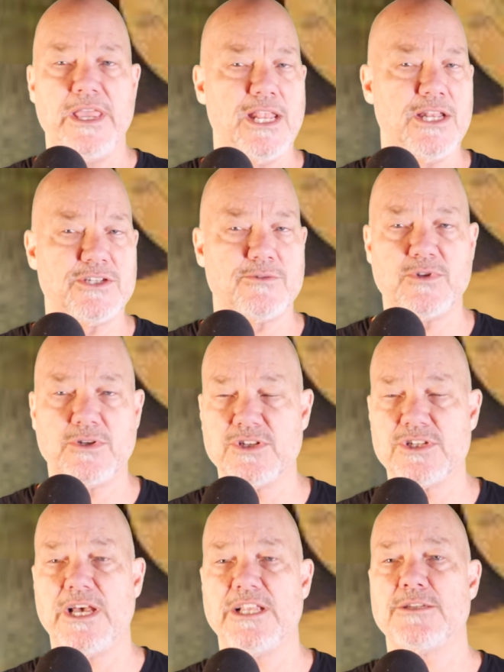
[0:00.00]
and it's
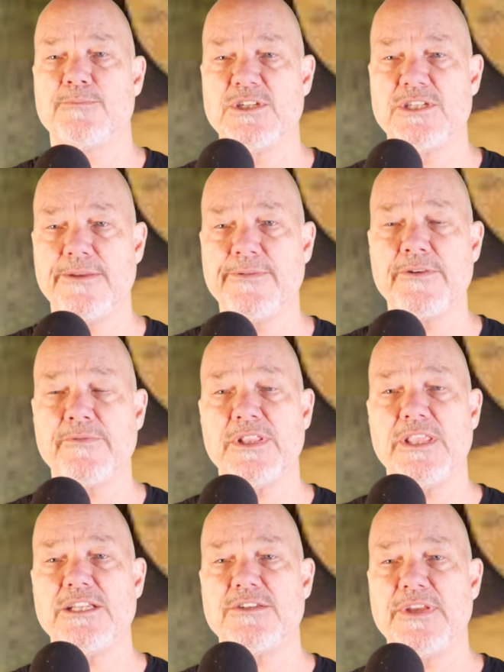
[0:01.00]
designed specifically for
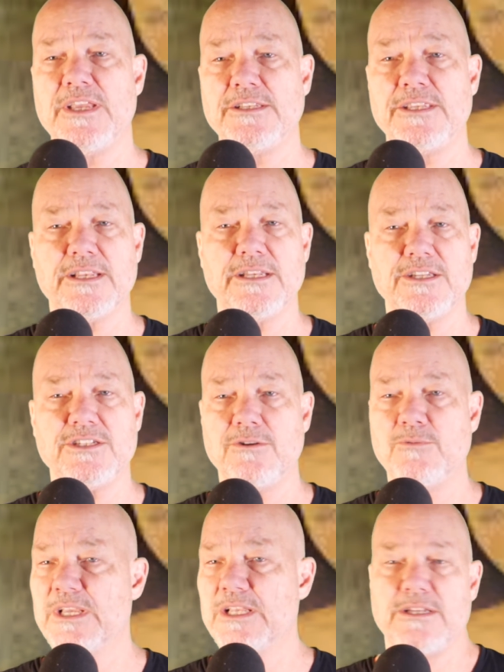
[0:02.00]
the HVAC
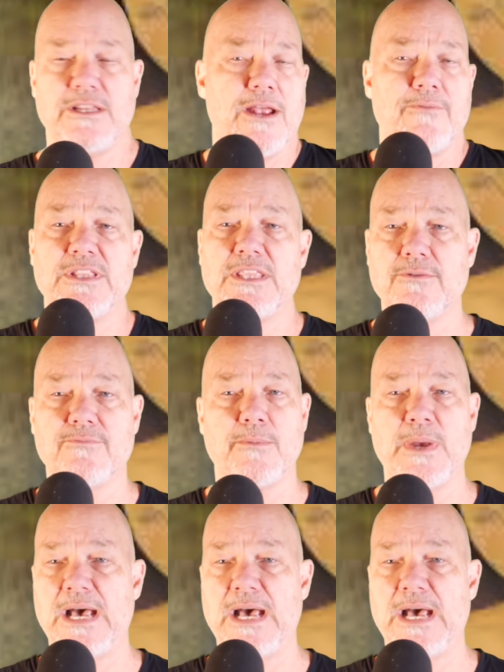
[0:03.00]
technician. We get into everything from